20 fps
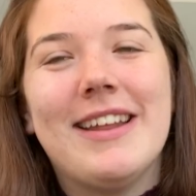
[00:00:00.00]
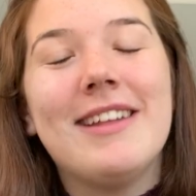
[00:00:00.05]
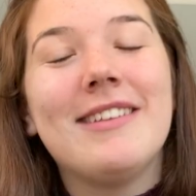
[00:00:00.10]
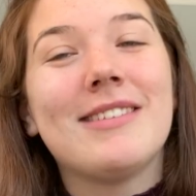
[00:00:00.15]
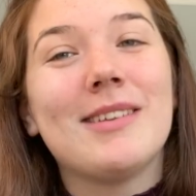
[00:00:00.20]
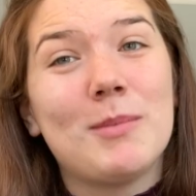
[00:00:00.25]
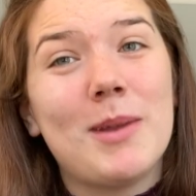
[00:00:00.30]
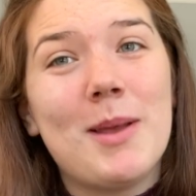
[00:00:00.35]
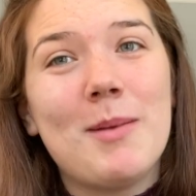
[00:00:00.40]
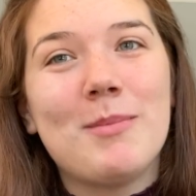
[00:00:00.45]
And
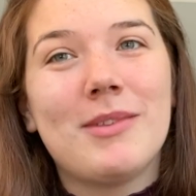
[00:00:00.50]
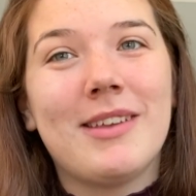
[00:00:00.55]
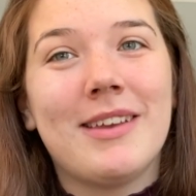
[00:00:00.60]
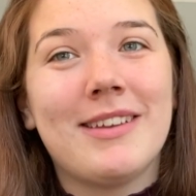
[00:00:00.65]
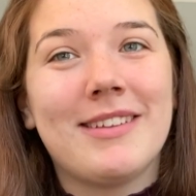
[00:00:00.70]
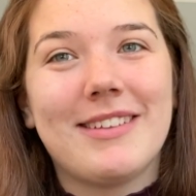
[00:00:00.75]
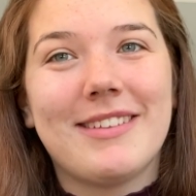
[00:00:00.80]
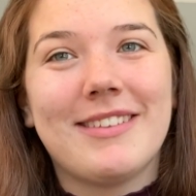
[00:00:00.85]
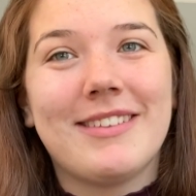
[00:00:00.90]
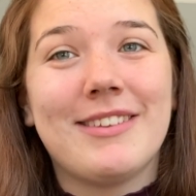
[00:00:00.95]
sometimes
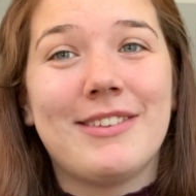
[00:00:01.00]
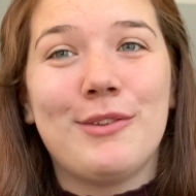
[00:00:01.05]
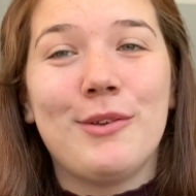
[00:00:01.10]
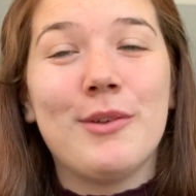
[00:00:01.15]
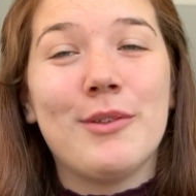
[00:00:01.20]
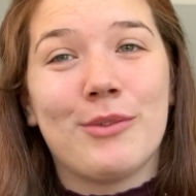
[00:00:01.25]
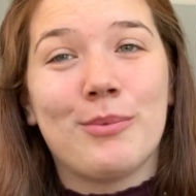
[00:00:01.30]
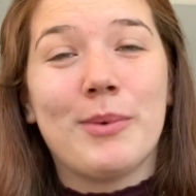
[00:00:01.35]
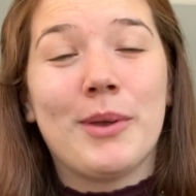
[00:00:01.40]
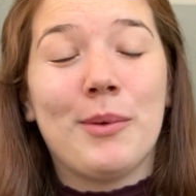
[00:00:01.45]
the
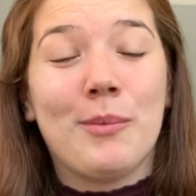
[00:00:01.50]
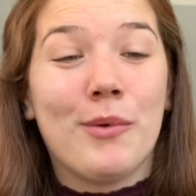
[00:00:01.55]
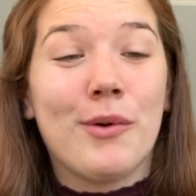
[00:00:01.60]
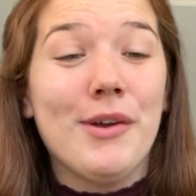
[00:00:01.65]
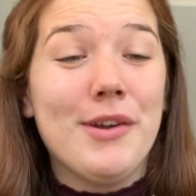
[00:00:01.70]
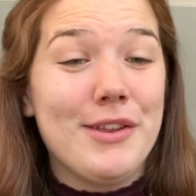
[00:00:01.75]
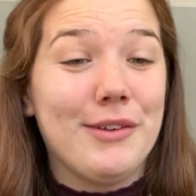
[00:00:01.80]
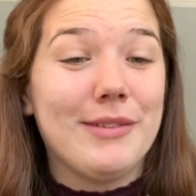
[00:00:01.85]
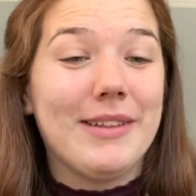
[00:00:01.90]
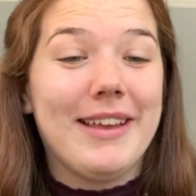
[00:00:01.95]
students will
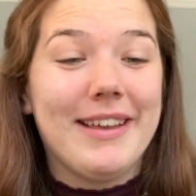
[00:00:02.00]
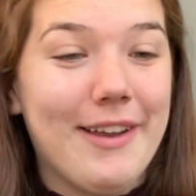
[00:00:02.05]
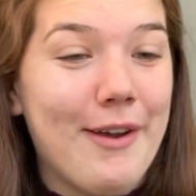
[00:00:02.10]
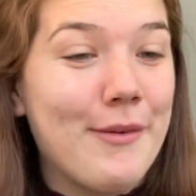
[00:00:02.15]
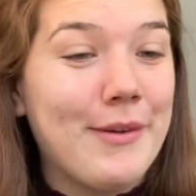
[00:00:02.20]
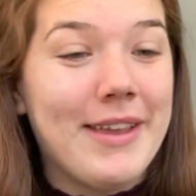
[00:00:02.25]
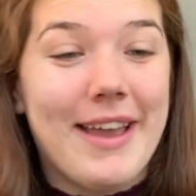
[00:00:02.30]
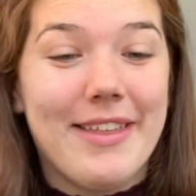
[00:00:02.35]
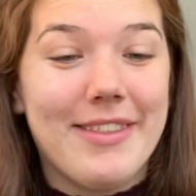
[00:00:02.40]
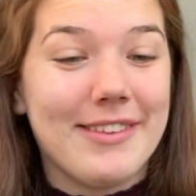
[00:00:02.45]
warn you oh
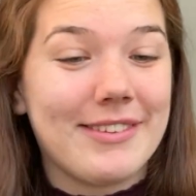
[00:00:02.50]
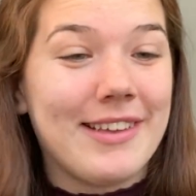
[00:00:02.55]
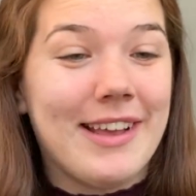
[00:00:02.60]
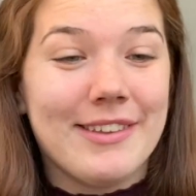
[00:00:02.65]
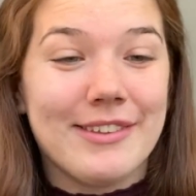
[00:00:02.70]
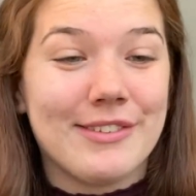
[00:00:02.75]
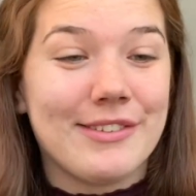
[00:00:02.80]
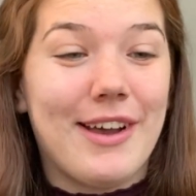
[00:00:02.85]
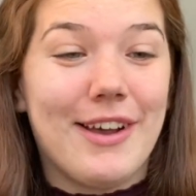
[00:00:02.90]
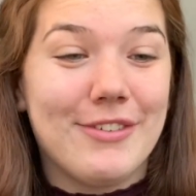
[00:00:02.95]
yeah, this
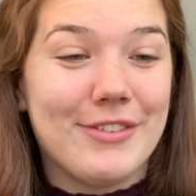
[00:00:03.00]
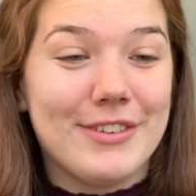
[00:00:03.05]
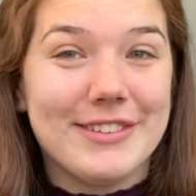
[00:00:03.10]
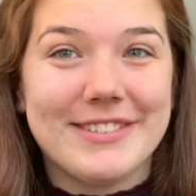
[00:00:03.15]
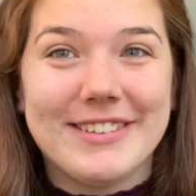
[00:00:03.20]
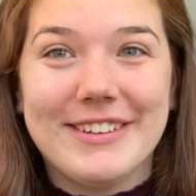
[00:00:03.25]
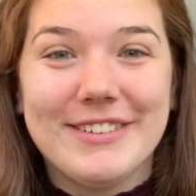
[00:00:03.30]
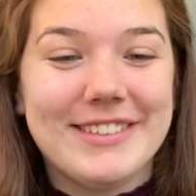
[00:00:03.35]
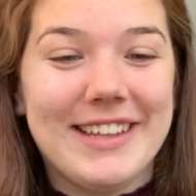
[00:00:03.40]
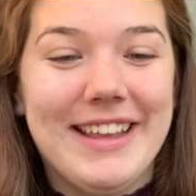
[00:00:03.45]
class is awful,
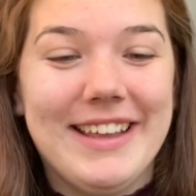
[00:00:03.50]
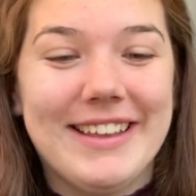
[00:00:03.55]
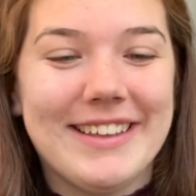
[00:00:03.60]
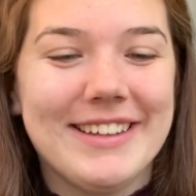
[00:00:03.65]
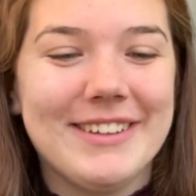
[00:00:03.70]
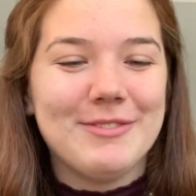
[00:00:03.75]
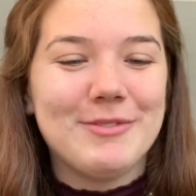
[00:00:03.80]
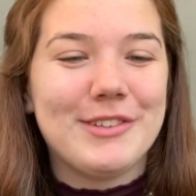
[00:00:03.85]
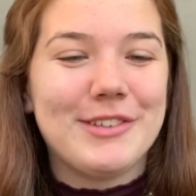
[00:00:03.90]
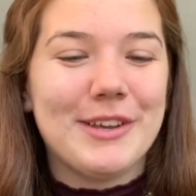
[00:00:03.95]
don't take
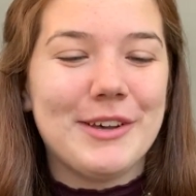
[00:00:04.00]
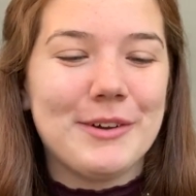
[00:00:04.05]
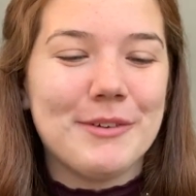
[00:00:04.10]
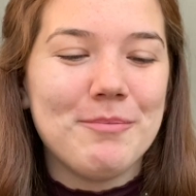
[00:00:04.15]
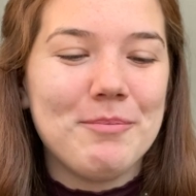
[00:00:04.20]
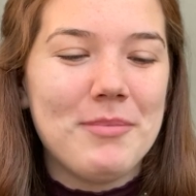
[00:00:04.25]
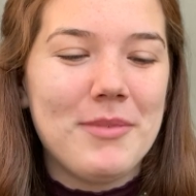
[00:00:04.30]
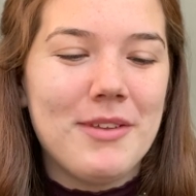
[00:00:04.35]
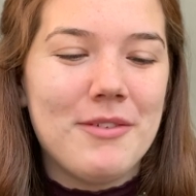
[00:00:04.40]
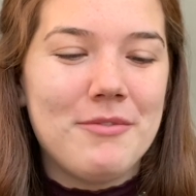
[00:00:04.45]
it. So
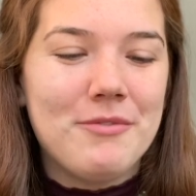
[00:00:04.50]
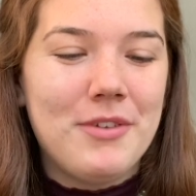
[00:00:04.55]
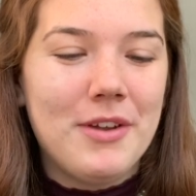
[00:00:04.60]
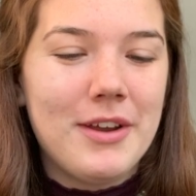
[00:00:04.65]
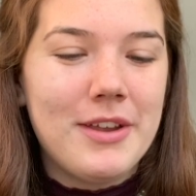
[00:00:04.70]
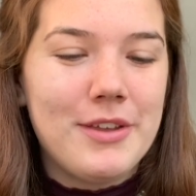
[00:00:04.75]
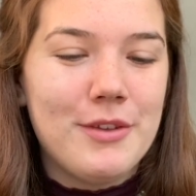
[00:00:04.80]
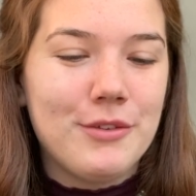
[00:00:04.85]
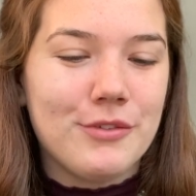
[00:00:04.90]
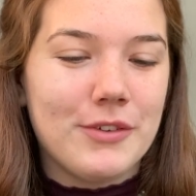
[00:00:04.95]

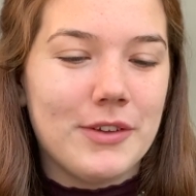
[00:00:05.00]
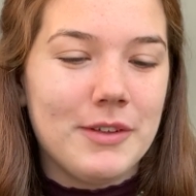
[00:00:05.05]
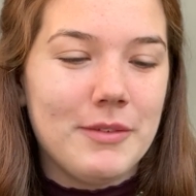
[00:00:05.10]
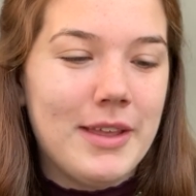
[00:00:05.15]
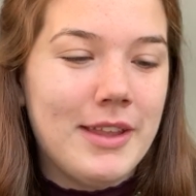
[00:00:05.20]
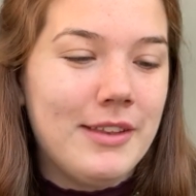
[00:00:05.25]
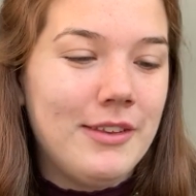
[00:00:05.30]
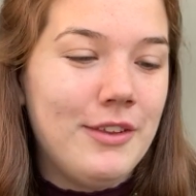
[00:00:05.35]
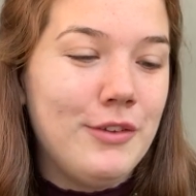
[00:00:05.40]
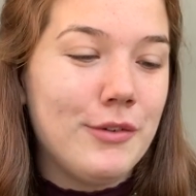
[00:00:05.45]
very useful.
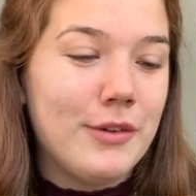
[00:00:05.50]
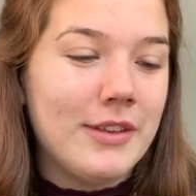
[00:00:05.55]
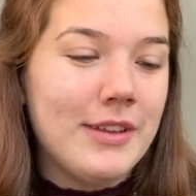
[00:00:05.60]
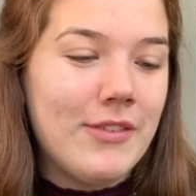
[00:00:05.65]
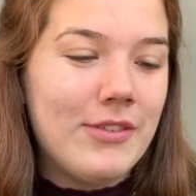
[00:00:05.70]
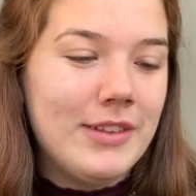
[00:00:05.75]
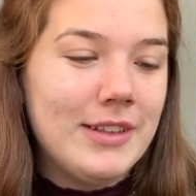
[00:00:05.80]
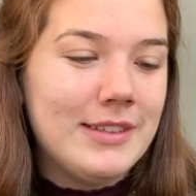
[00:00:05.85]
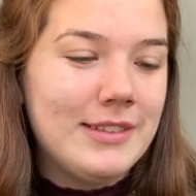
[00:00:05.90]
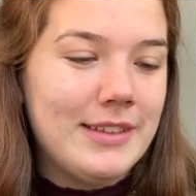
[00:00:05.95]
And you can
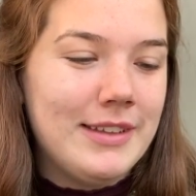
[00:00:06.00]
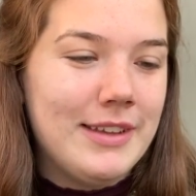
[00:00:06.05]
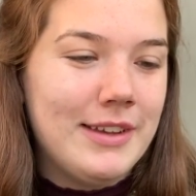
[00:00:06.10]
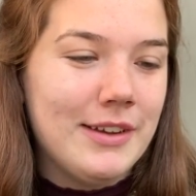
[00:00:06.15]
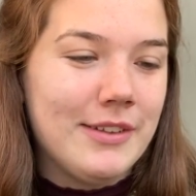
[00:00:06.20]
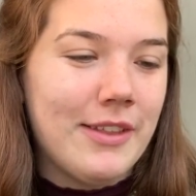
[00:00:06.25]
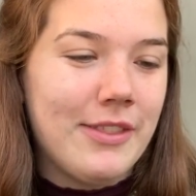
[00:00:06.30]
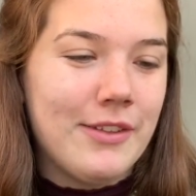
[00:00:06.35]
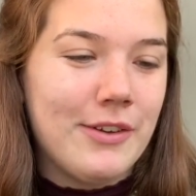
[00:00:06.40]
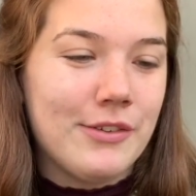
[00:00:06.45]
definitely see
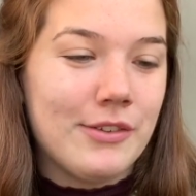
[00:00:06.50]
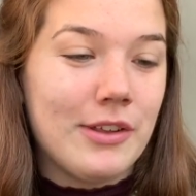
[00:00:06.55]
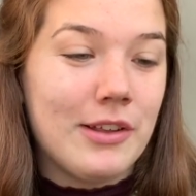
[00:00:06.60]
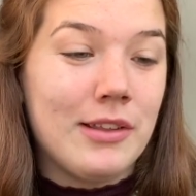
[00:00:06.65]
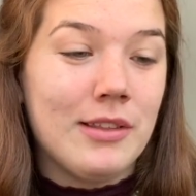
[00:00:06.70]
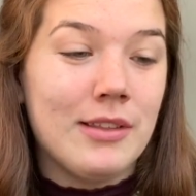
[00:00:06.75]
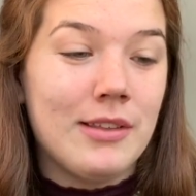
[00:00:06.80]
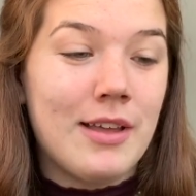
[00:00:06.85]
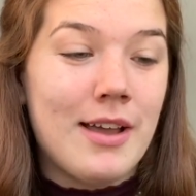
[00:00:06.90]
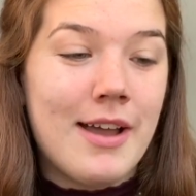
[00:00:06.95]
here that there's a
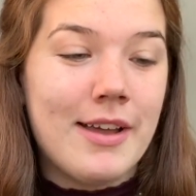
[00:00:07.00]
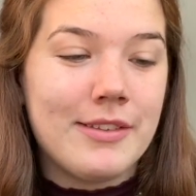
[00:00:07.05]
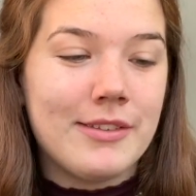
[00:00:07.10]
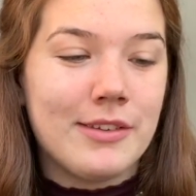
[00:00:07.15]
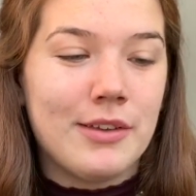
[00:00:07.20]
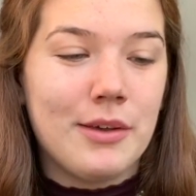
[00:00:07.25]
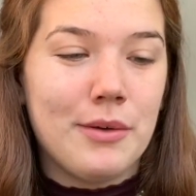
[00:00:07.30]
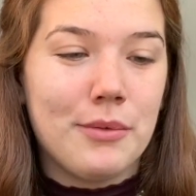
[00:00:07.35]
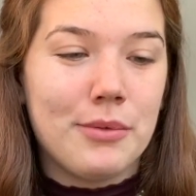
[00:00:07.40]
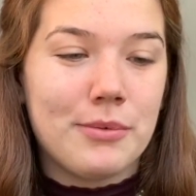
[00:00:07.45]
lot
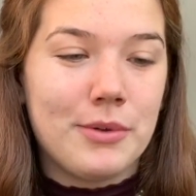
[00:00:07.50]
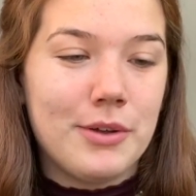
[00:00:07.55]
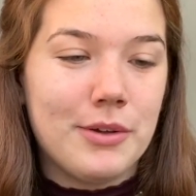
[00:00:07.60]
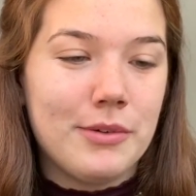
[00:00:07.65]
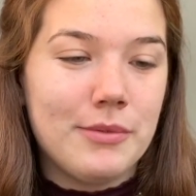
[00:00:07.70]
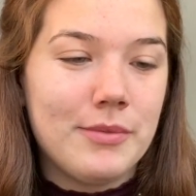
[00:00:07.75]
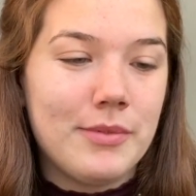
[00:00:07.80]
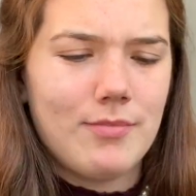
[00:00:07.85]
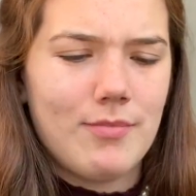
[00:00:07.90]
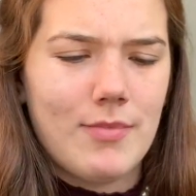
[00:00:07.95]
to go through.